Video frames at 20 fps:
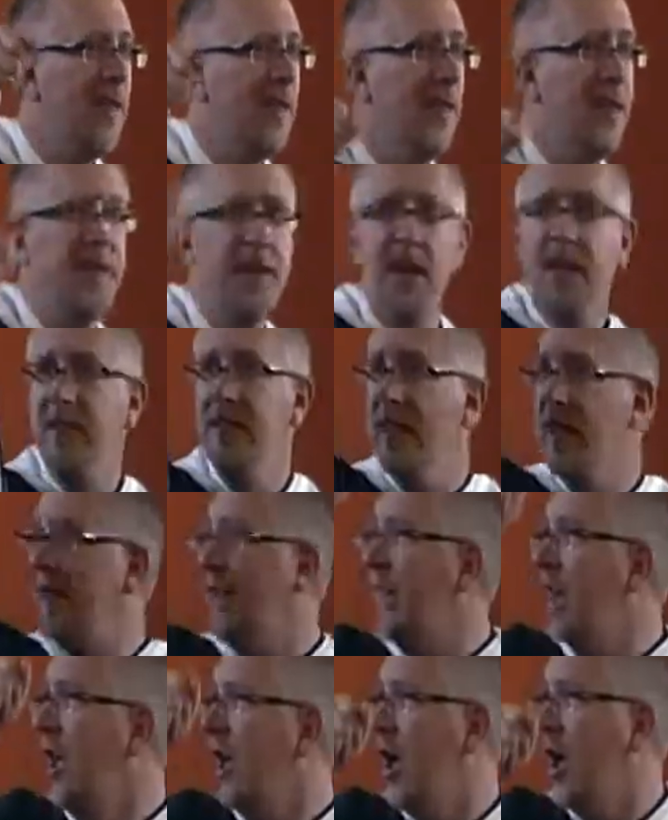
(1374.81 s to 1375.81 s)
The
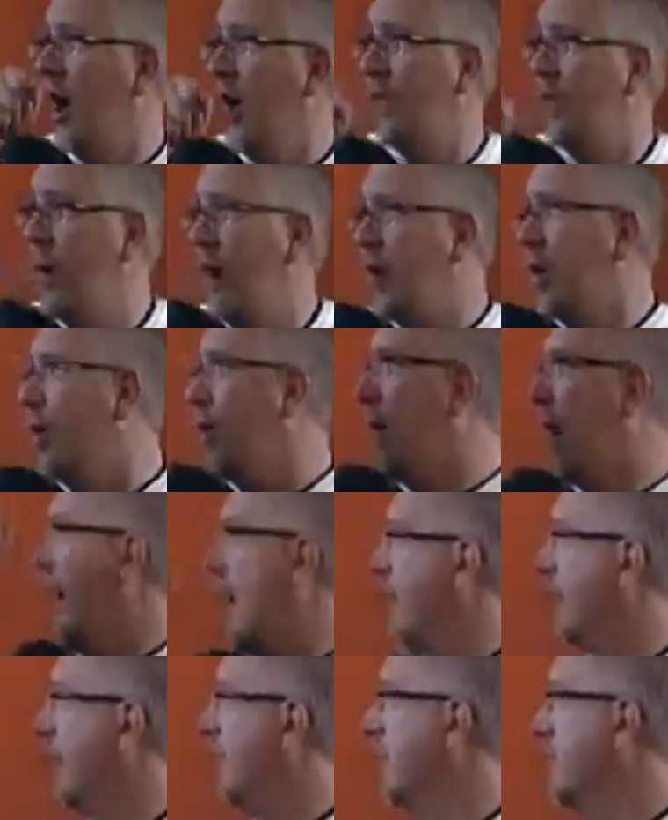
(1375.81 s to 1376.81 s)
dignity of one who
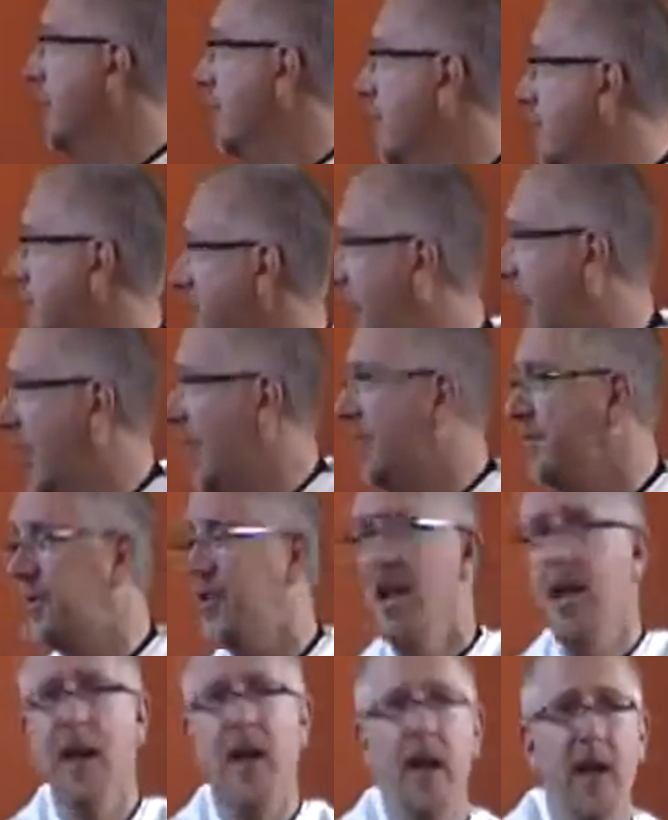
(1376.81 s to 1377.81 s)
offers themselves
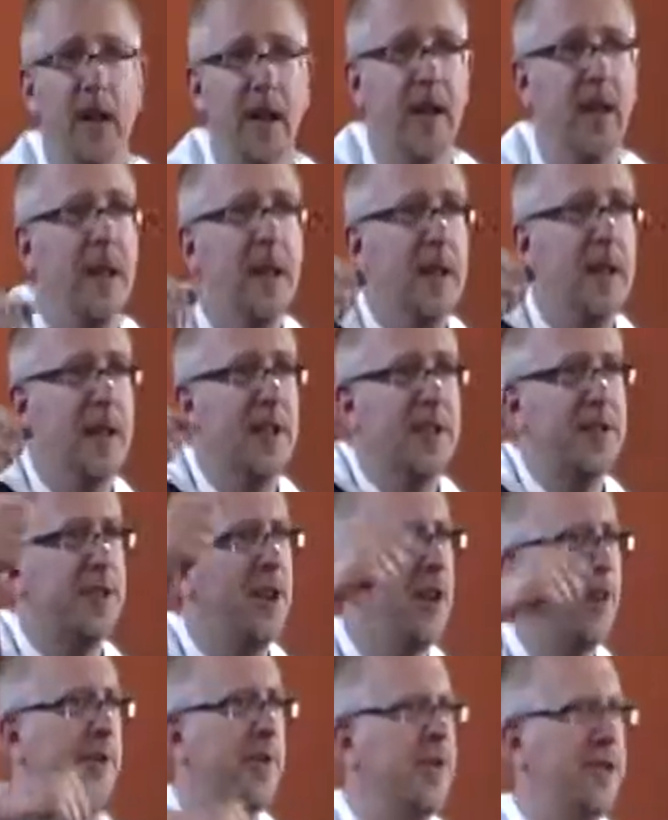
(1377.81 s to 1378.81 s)
in
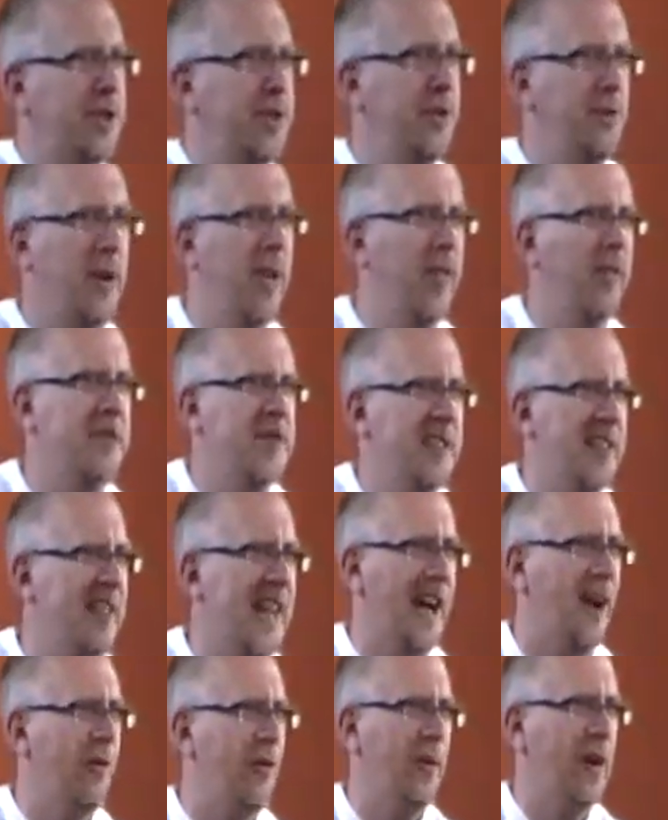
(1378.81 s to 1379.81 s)
service to others in
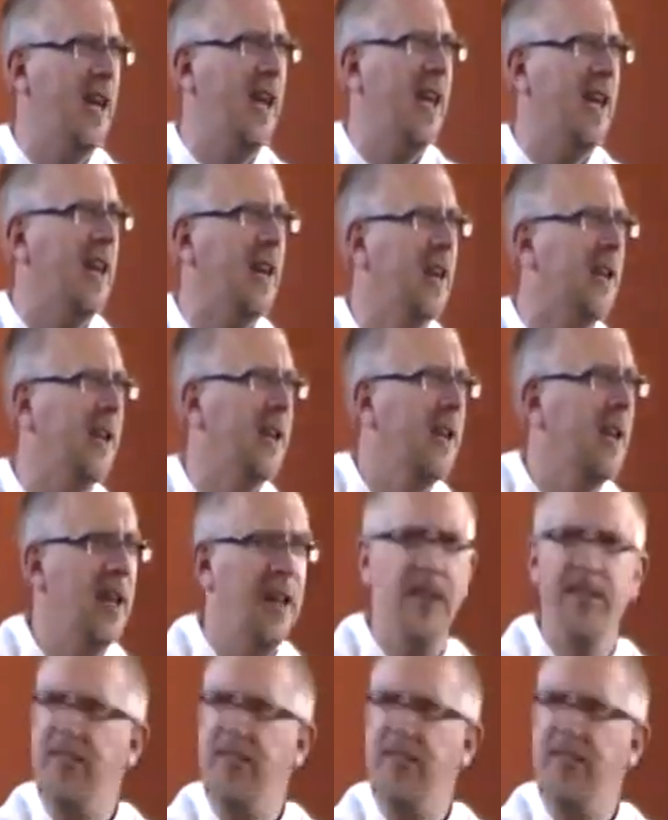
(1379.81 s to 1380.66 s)
that way.